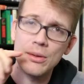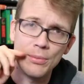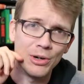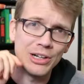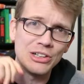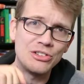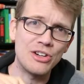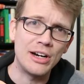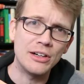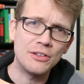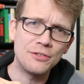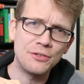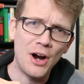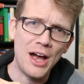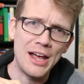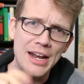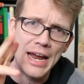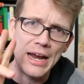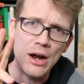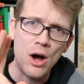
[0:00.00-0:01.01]
Good morning, John. It's
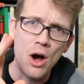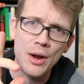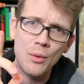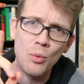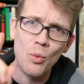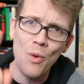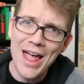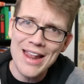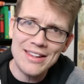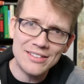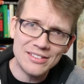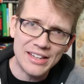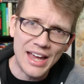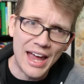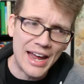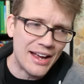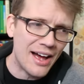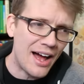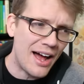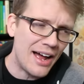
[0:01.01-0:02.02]
Friday. On
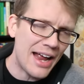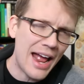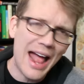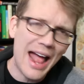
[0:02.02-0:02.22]
Wednesday, I